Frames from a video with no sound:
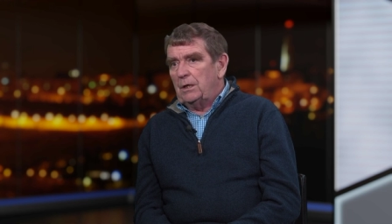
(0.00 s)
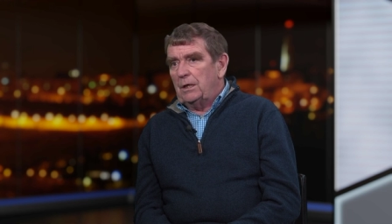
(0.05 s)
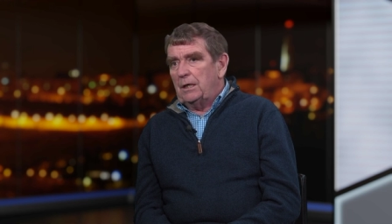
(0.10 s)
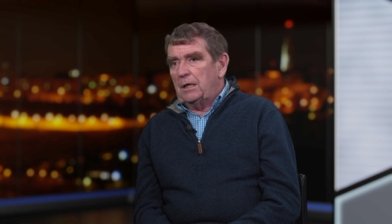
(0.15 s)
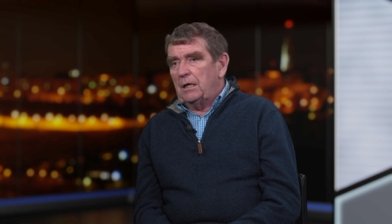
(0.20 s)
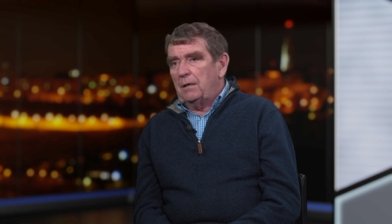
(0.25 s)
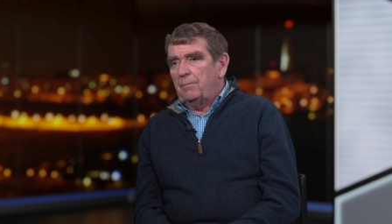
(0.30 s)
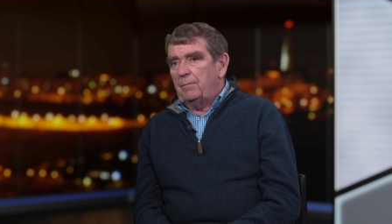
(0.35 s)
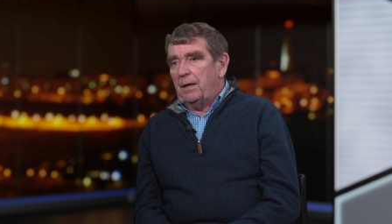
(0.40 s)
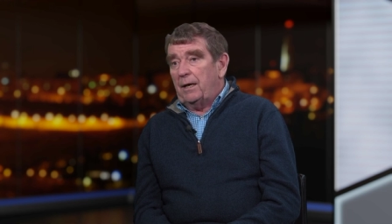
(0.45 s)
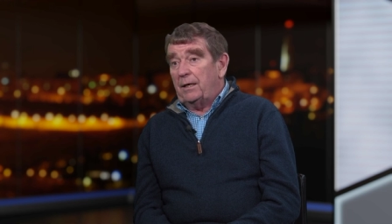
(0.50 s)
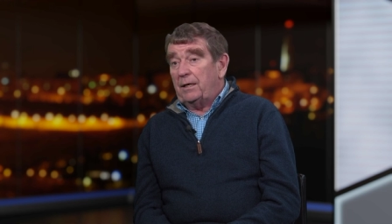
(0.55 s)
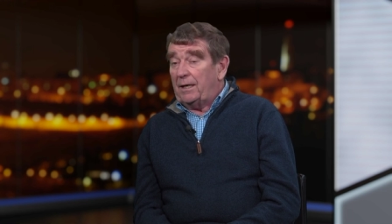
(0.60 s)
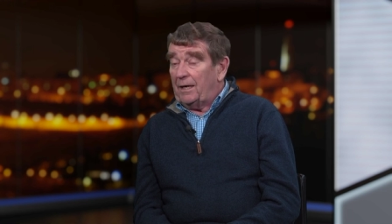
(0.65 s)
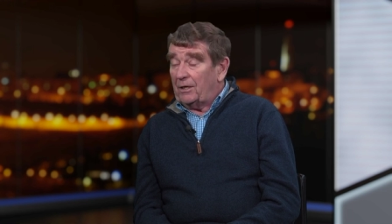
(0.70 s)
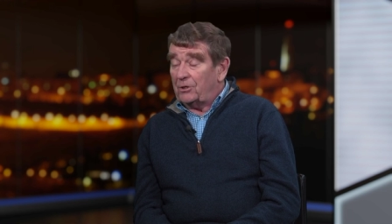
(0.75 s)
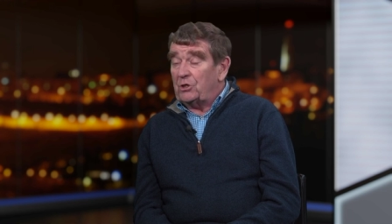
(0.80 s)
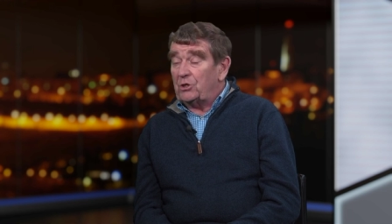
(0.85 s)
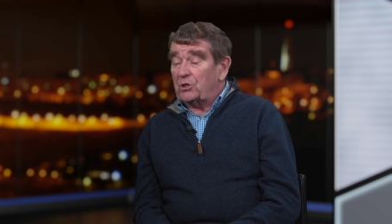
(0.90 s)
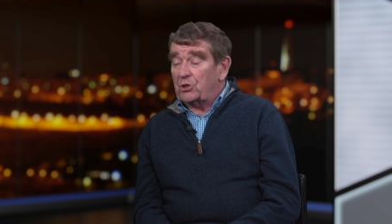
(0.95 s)
Um, and he
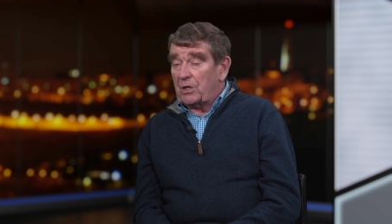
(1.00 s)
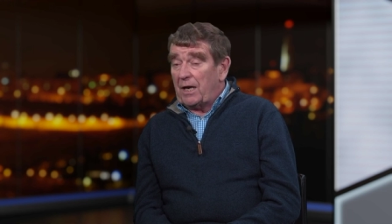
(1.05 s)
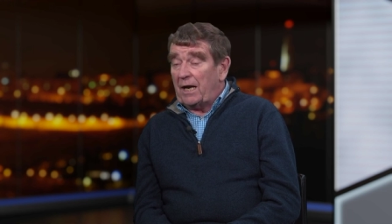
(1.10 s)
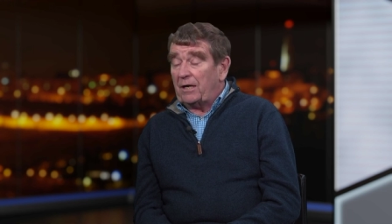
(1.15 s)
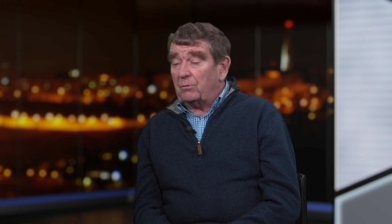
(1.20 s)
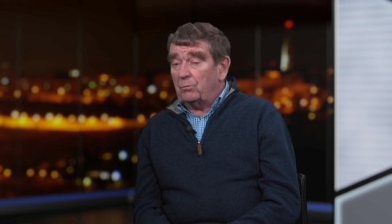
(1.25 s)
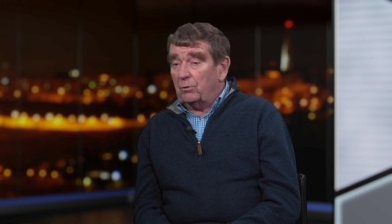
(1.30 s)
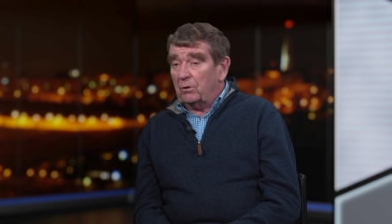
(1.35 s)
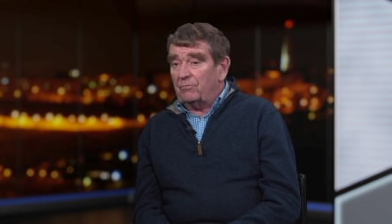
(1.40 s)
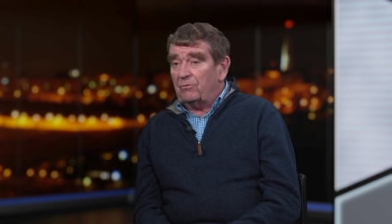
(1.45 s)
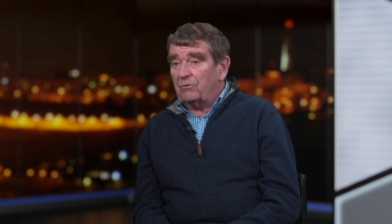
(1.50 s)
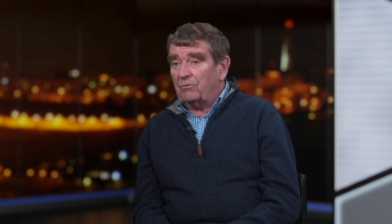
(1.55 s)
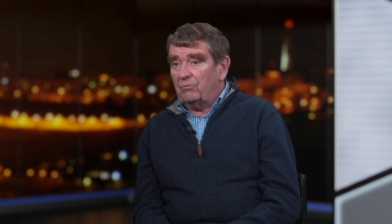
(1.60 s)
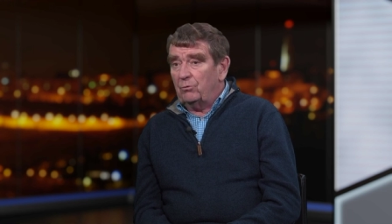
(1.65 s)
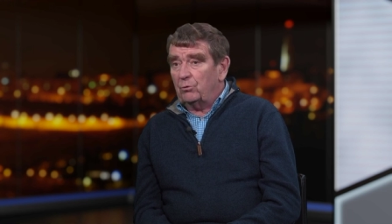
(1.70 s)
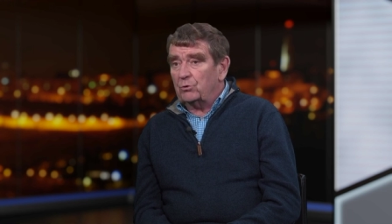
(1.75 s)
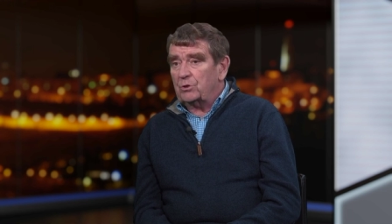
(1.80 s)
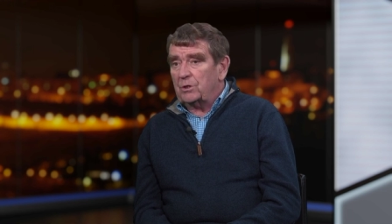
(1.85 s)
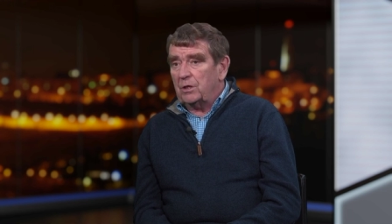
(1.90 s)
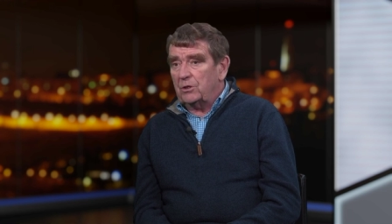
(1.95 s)
actually sacked one of his
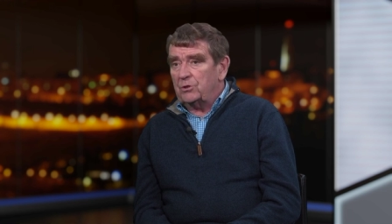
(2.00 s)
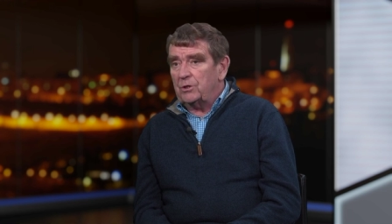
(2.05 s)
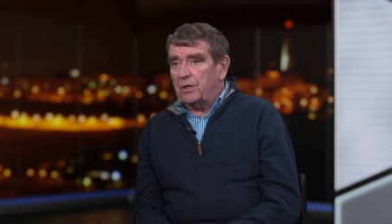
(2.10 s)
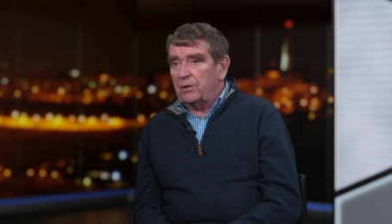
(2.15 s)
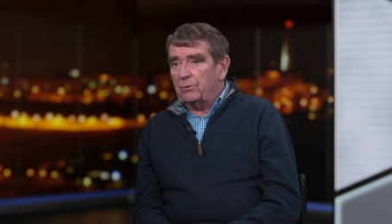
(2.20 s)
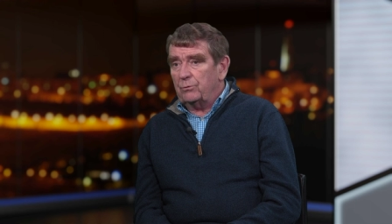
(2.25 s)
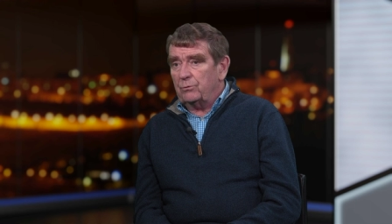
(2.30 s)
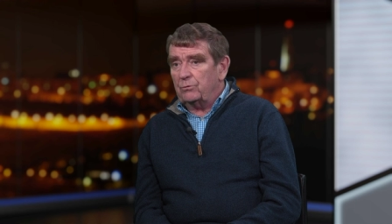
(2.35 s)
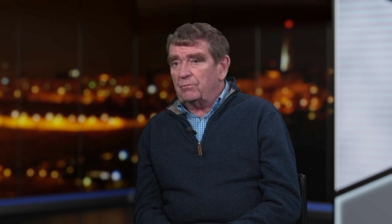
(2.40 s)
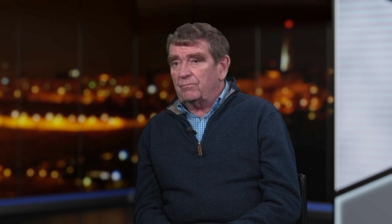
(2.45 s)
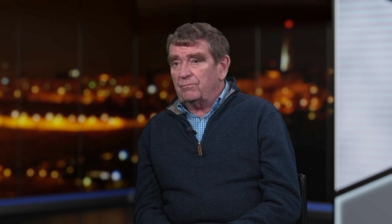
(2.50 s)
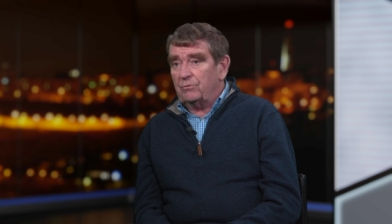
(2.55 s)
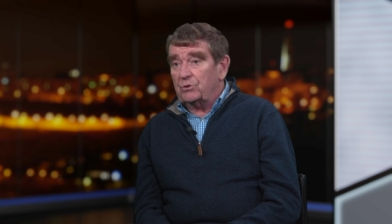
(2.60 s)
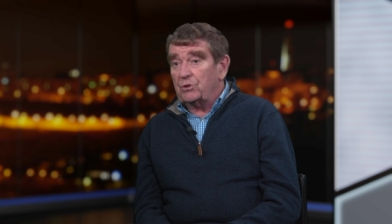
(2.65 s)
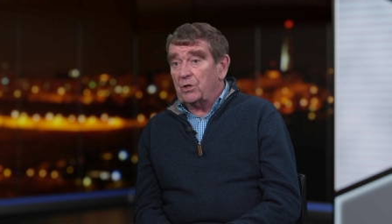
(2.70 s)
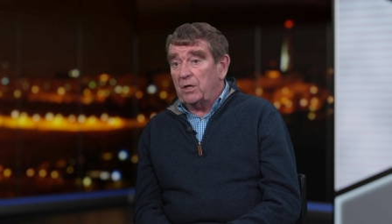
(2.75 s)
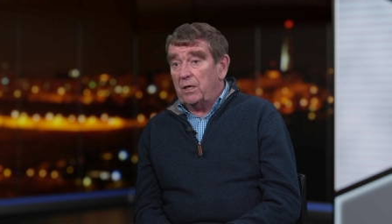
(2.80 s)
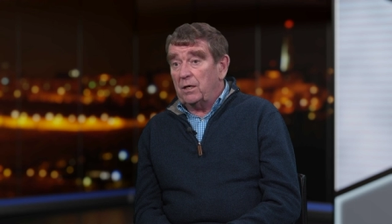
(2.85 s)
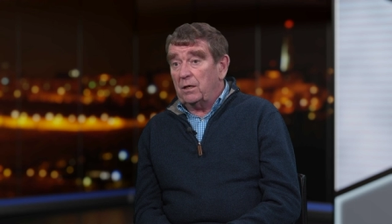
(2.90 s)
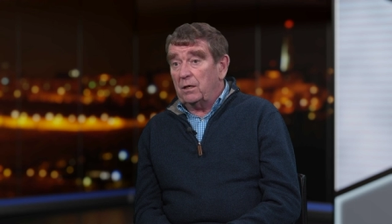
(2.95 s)
four-star generals for
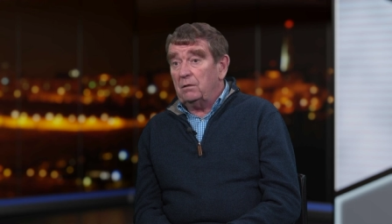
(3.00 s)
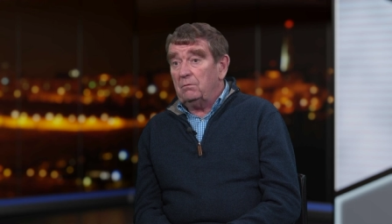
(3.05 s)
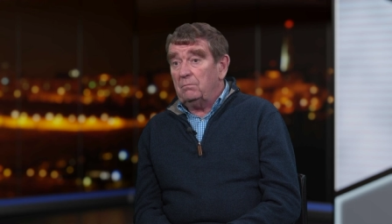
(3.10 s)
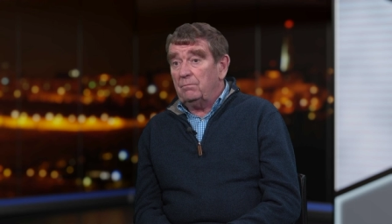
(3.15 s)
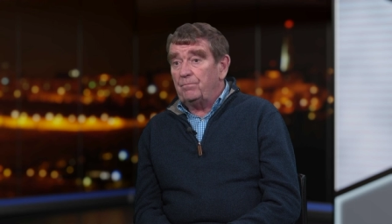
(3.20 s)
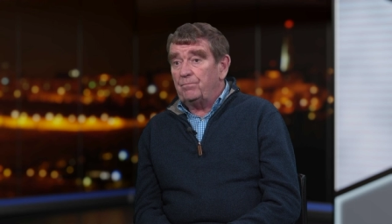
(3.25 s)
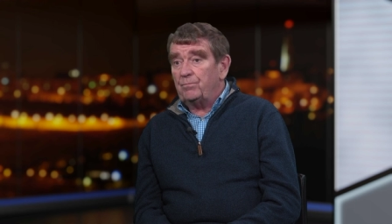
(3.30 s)
saying it.